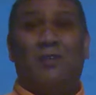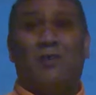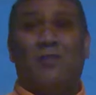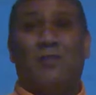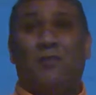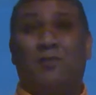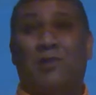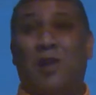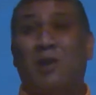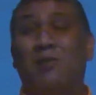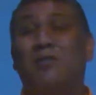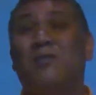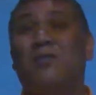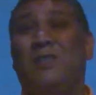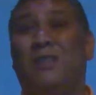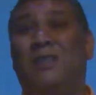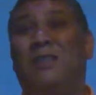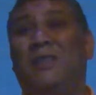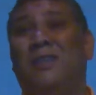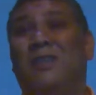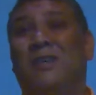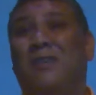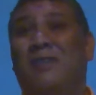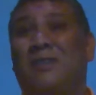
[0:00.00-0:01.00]

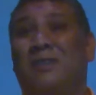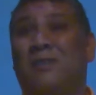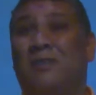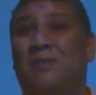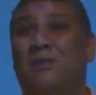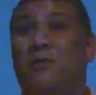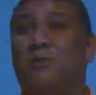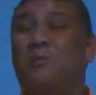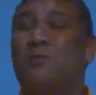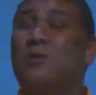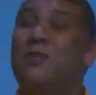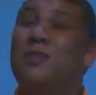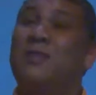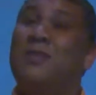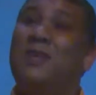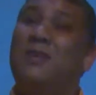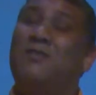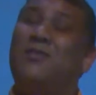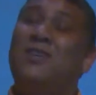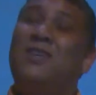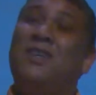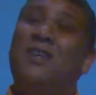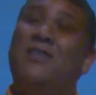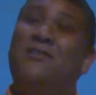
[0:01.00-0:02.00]
Rosie was
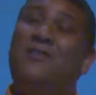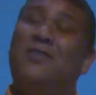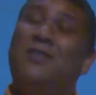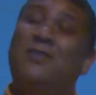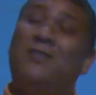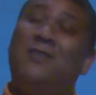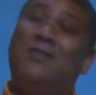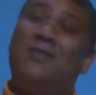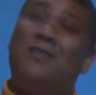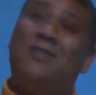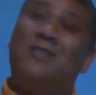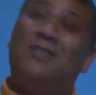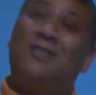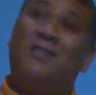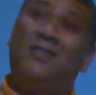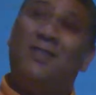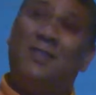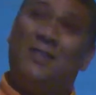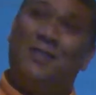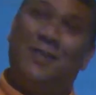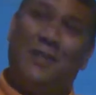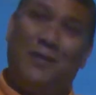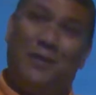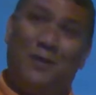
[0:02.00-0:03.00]
never even in the
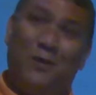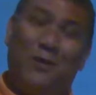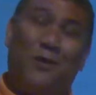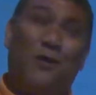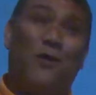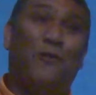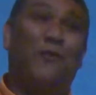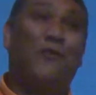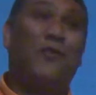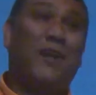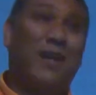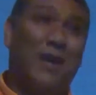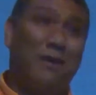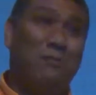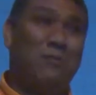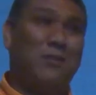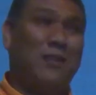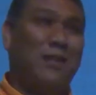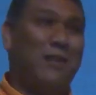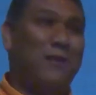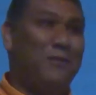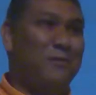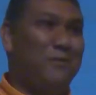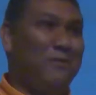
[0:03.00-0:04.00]
city of Cape
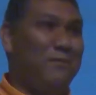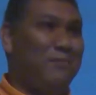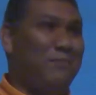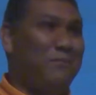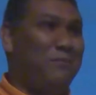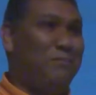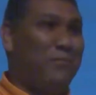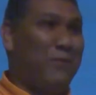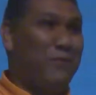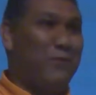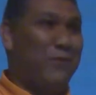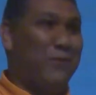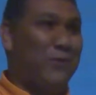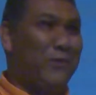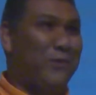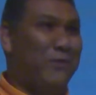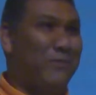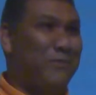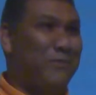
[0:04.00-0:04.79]
Town before.